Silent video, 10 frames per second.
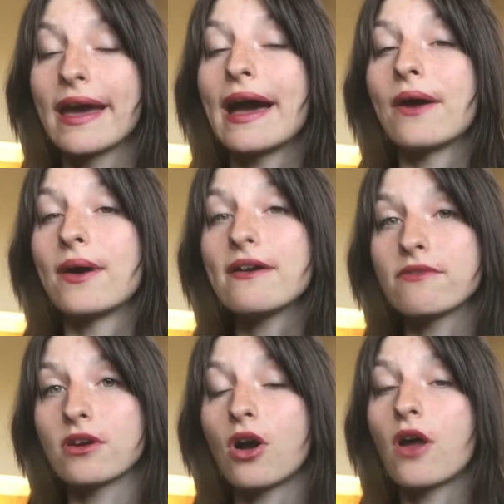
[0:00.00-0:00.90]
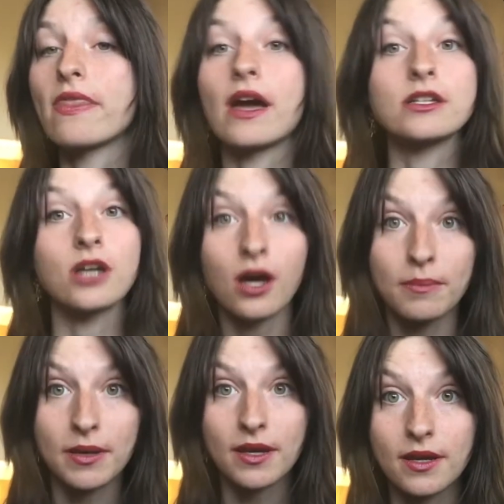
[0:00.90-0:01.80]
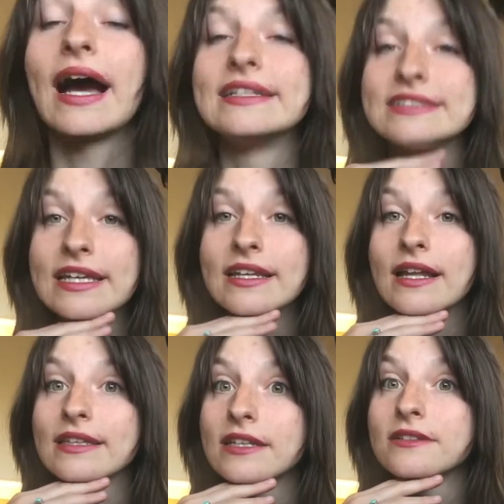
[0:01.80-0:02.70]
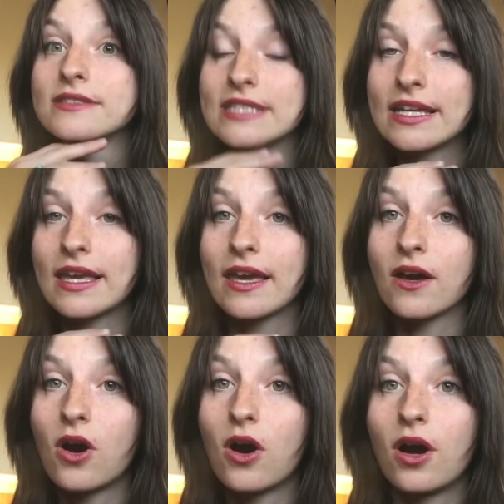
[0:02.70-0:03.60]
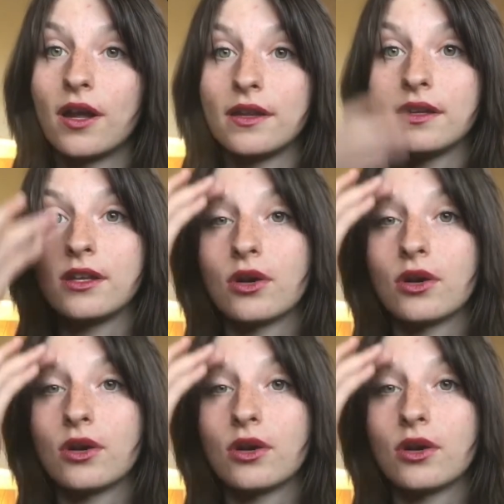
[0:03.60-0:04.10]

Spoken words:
However, on that topic, I did a little digging on,